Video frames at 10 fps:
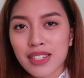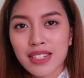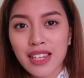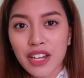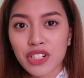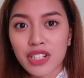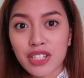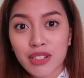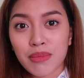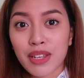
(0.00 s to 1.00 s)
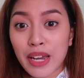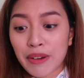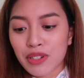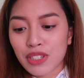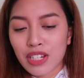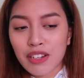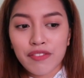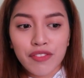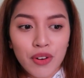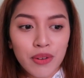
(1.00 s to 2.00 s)
This is actually something I
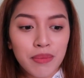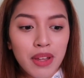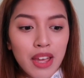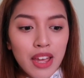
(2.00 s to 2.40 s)
received from